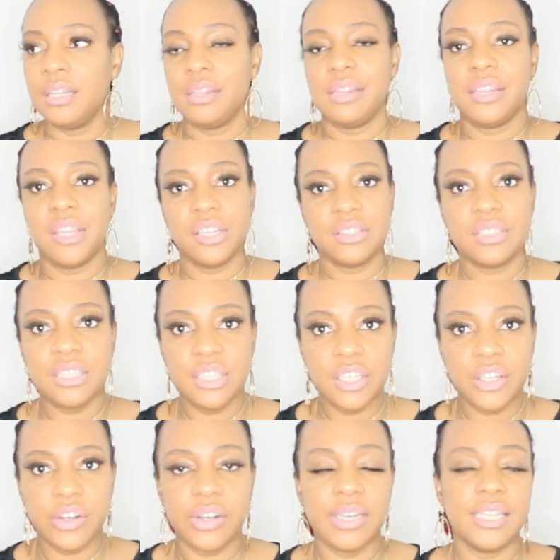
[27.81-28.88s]
This
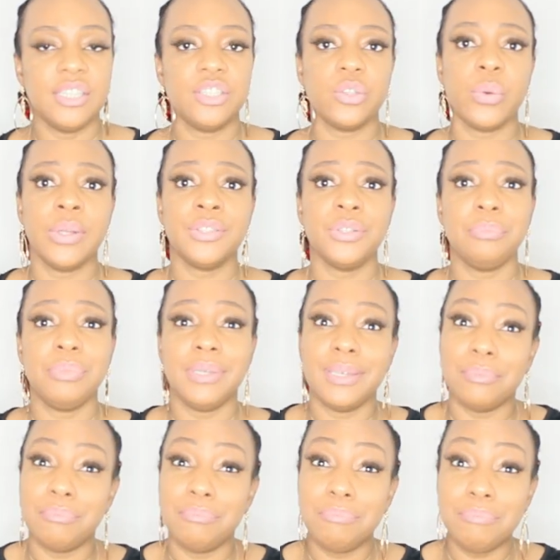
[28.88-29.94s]
year is going to
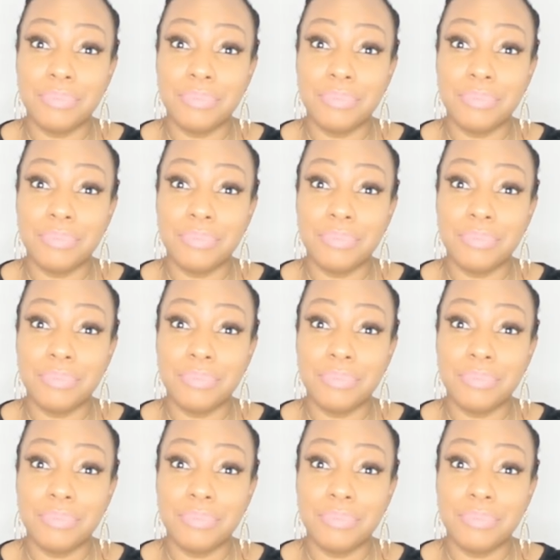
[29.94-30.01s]
be a